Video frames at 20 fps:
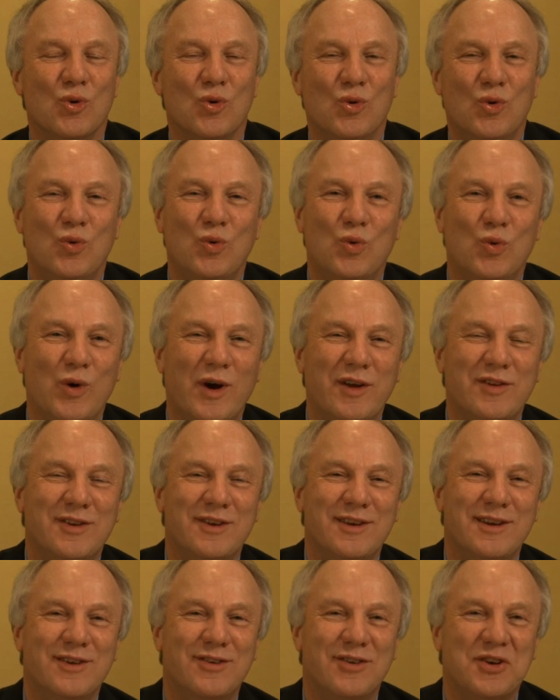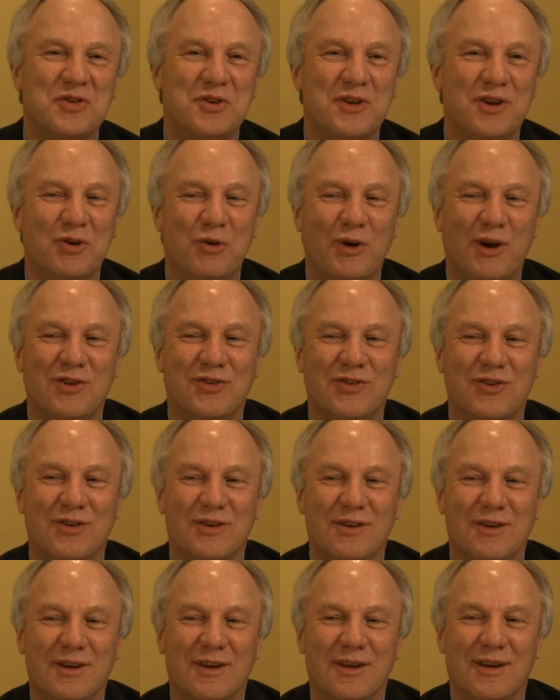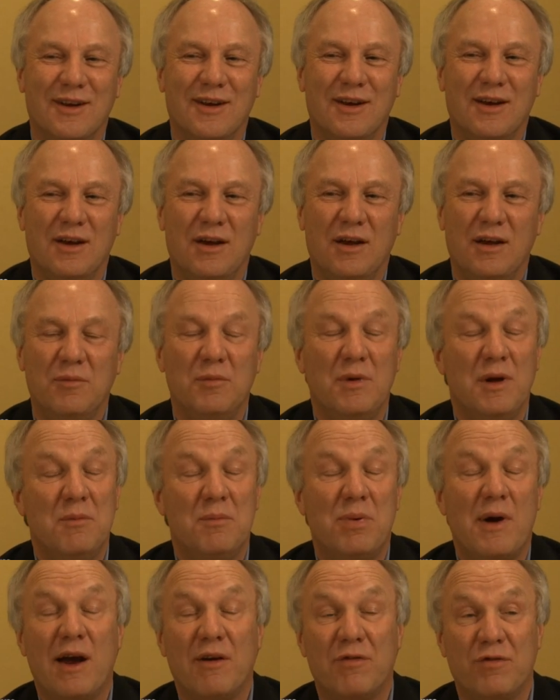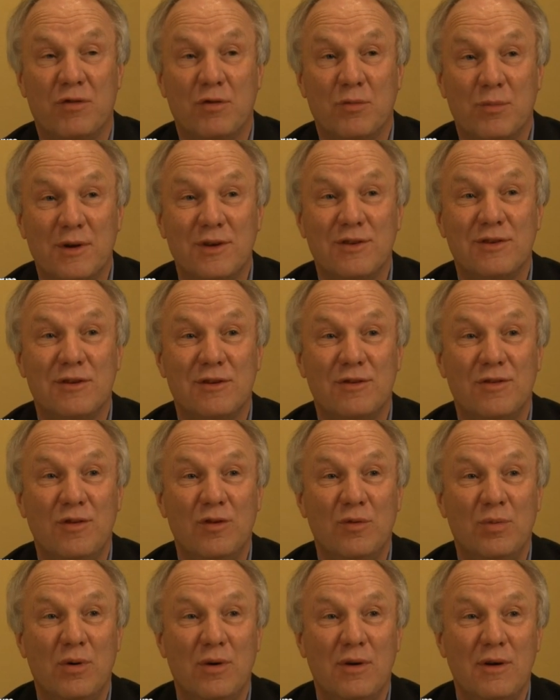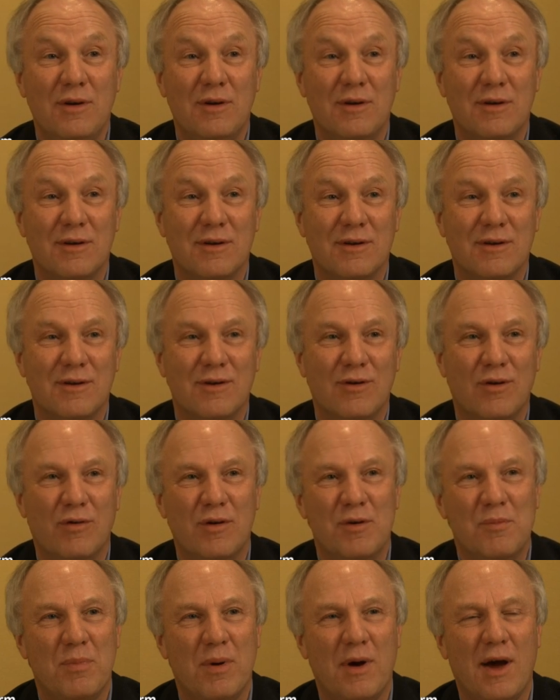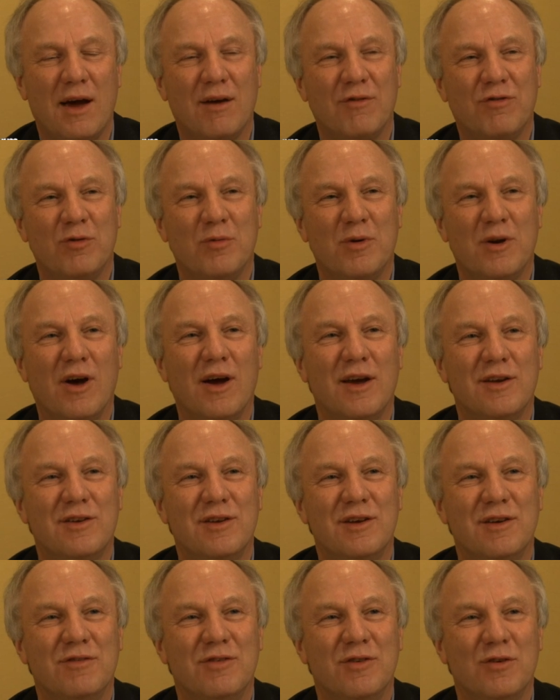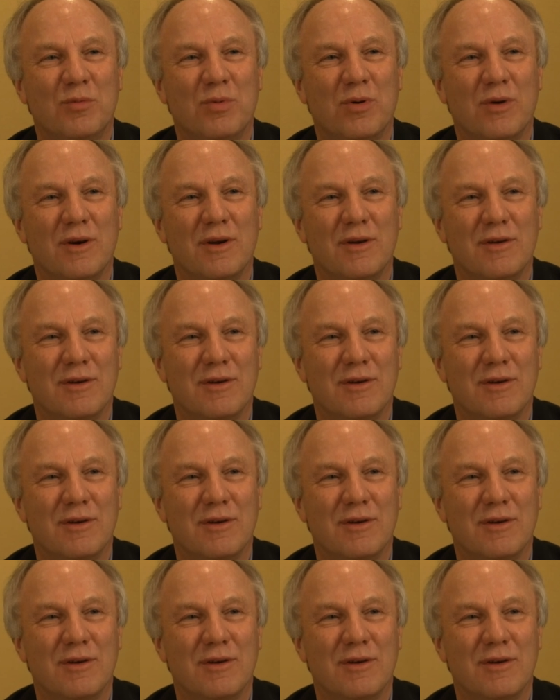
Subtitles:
Oh, that's an interesting question. Impact from a business viewpoint or impact from an IT viewpoint?